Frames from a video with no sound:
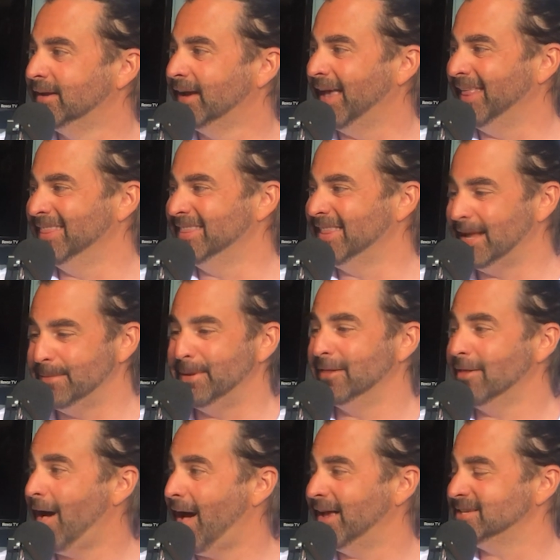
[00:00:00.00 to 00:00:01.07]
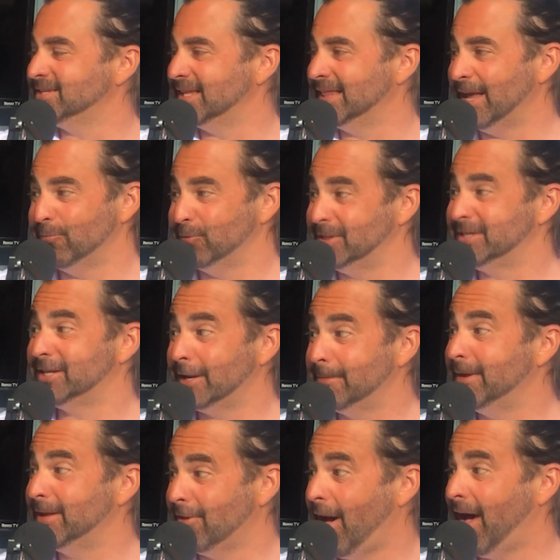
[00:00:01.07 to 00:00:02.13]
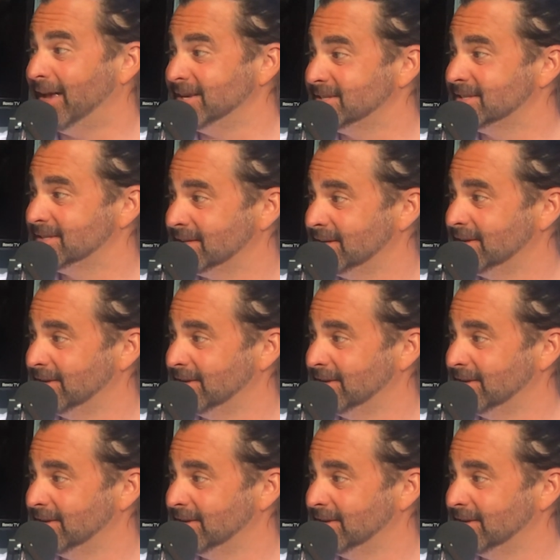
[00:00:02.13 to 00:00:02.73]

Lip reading: and they'd be lost, and they would still be lost